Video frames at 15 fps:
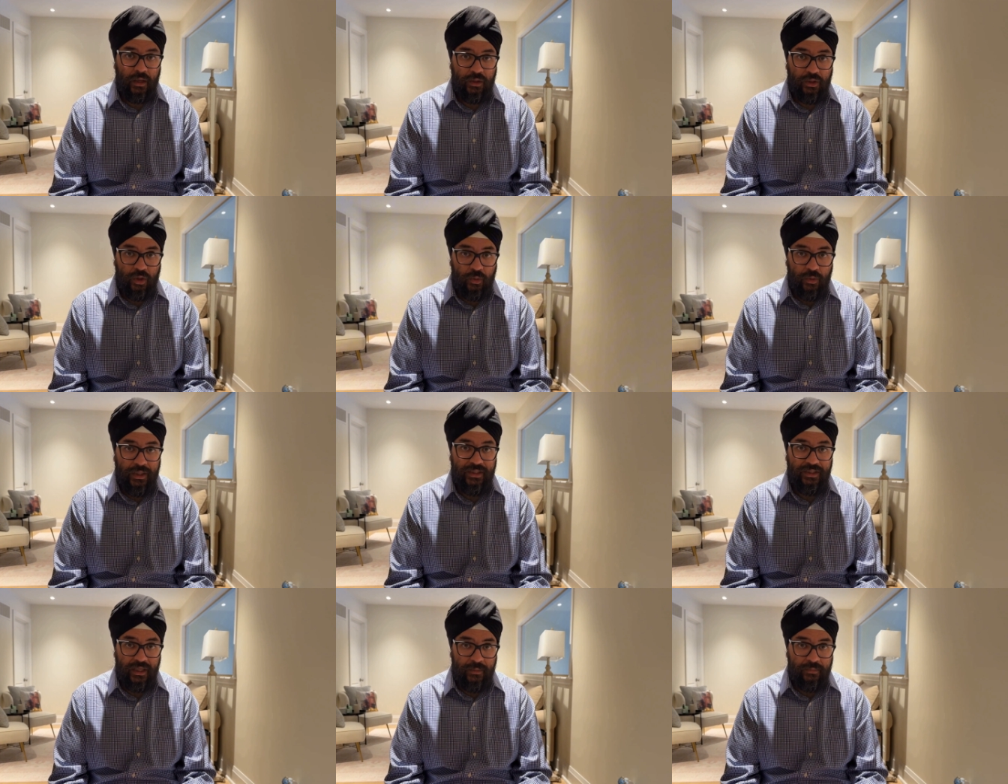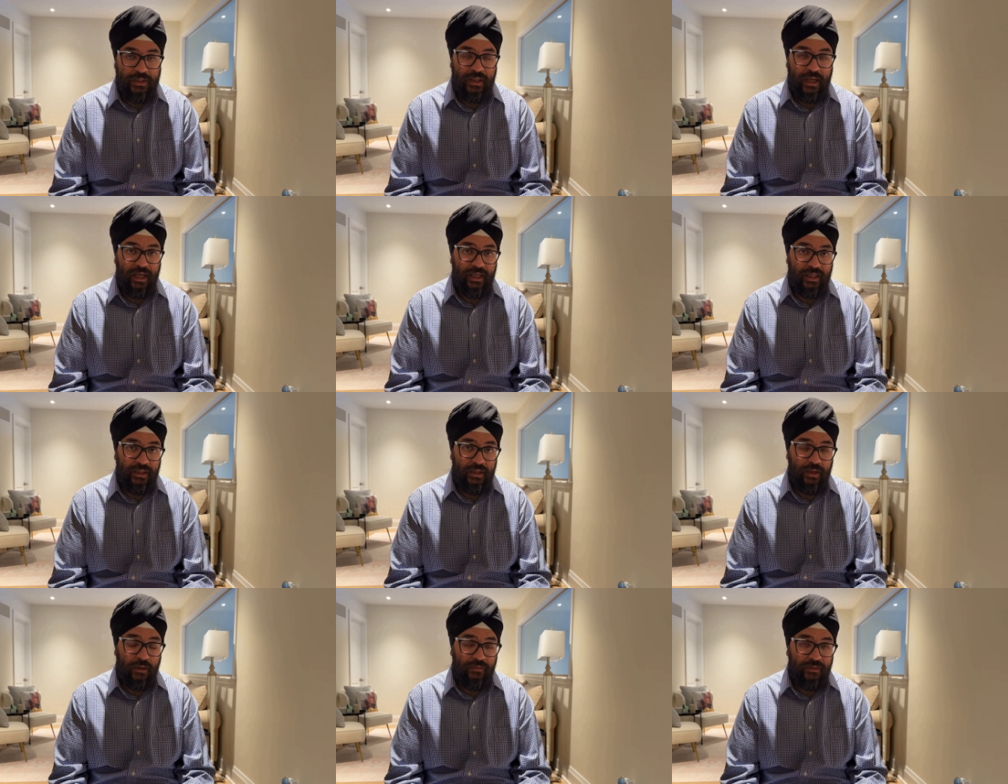showing some signs
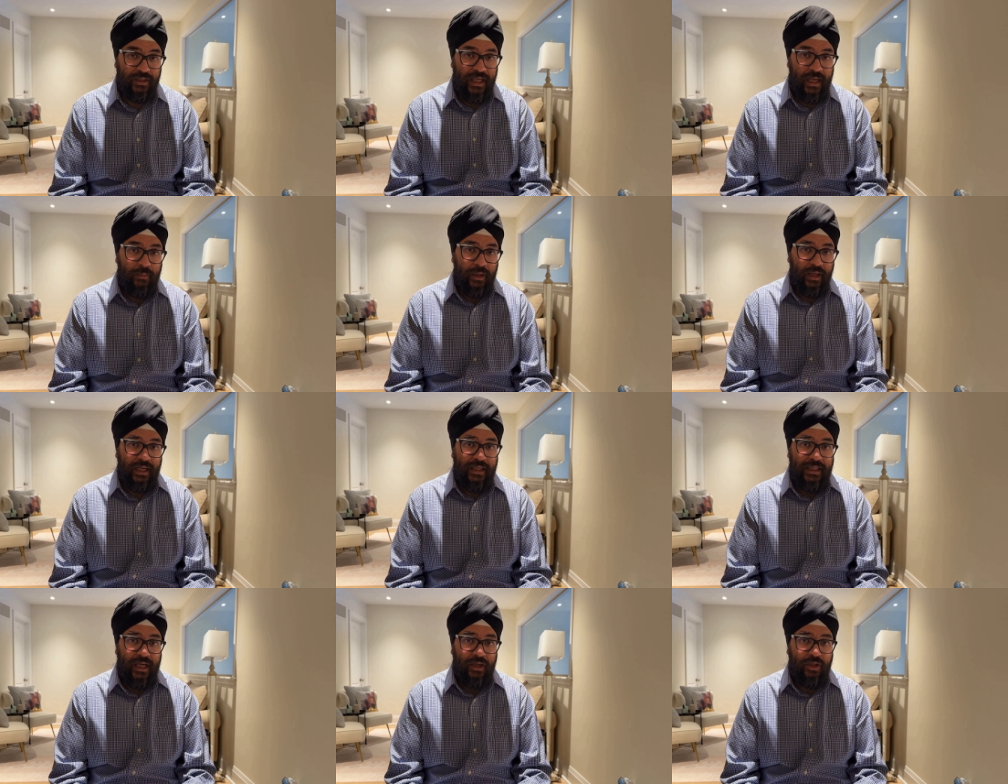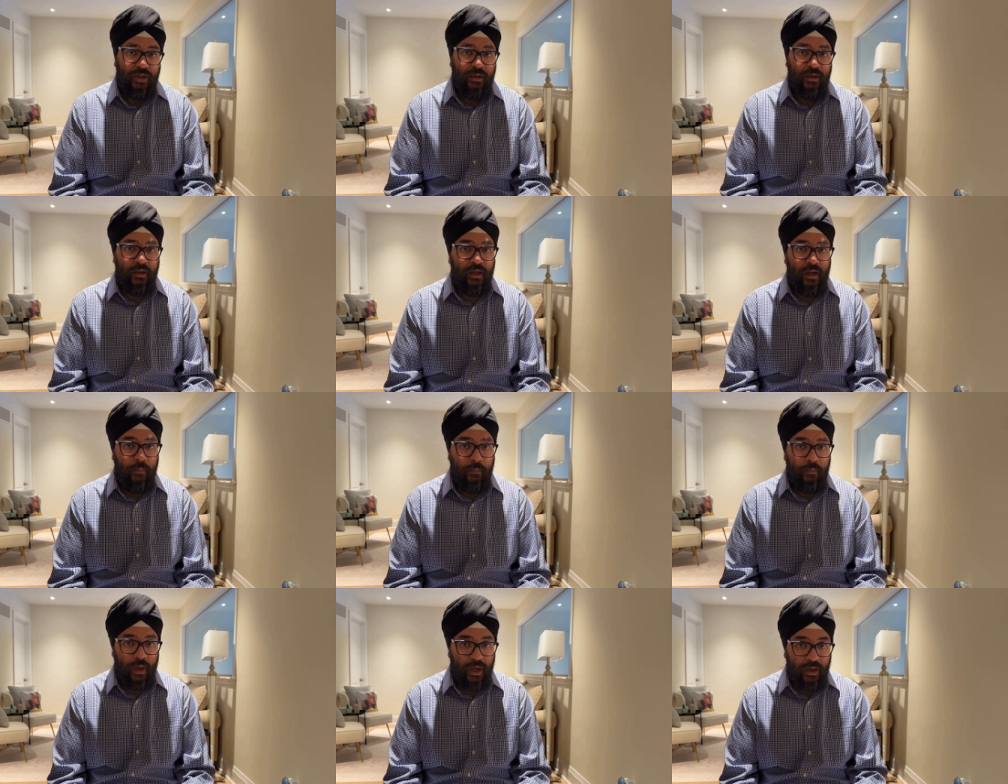of stabilization.
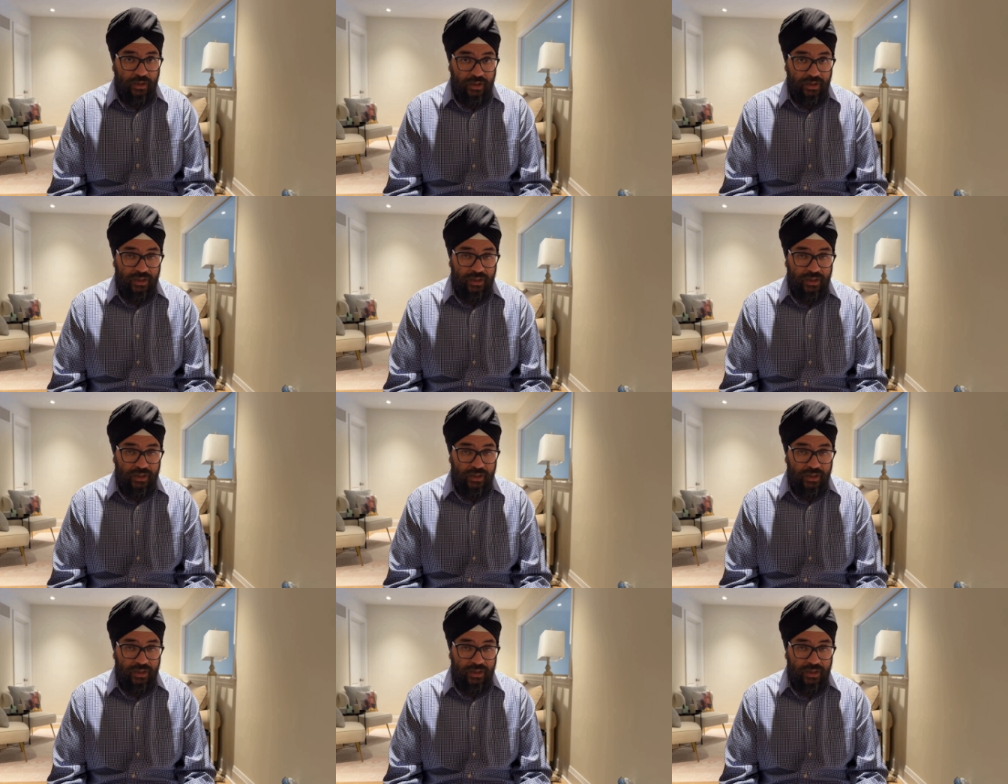March